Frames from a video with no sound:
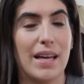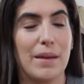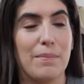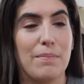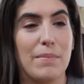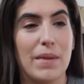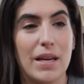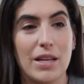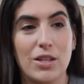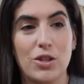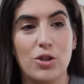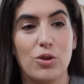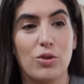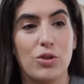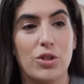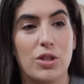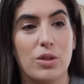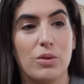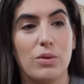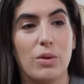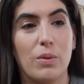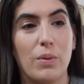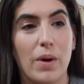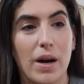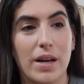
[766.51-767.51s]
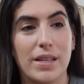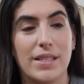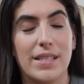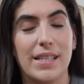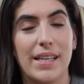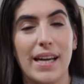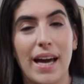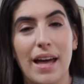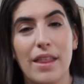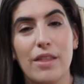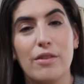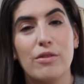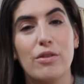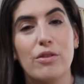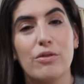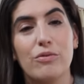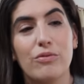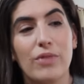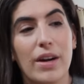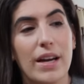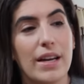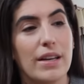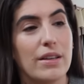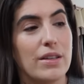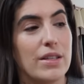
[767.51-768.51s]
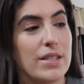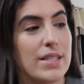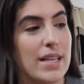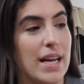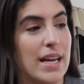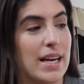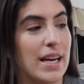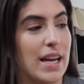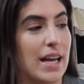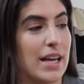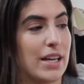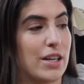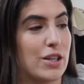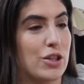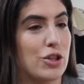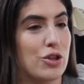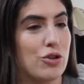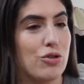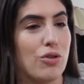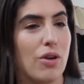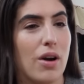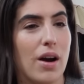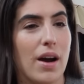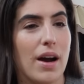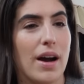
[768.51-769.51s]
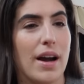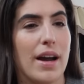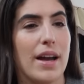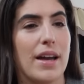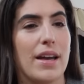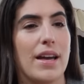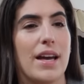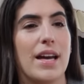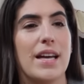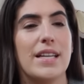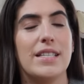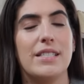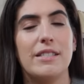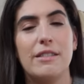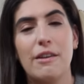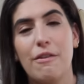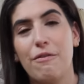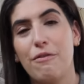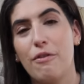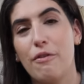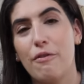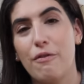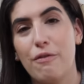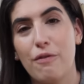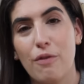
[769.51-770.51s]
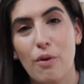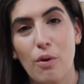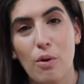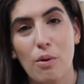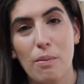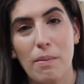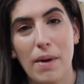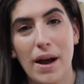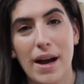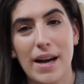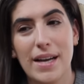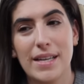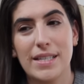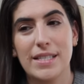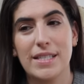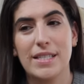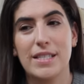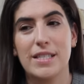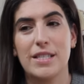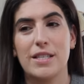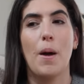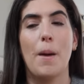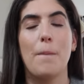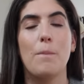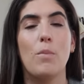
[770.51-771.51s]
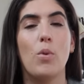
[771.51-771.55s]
Like me and Georgia will work together on reels and like try different formats,